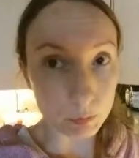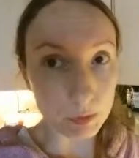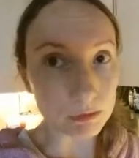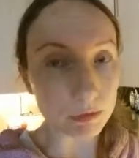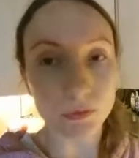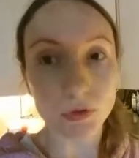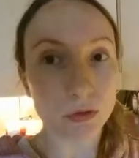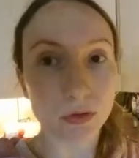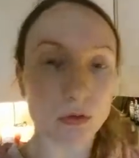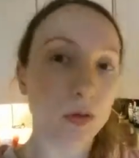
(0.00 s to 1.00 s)
pavlova if you
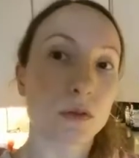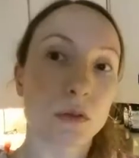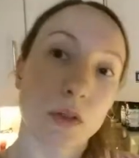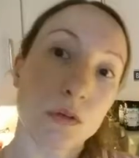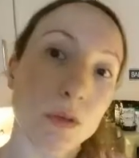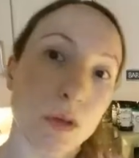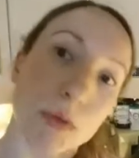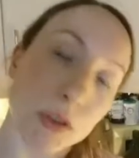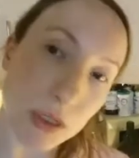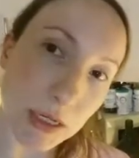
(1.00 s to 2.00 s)
just use your
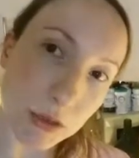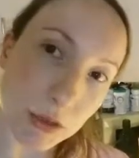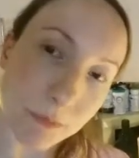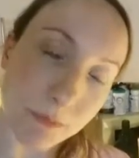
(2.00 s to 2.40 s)
imagination.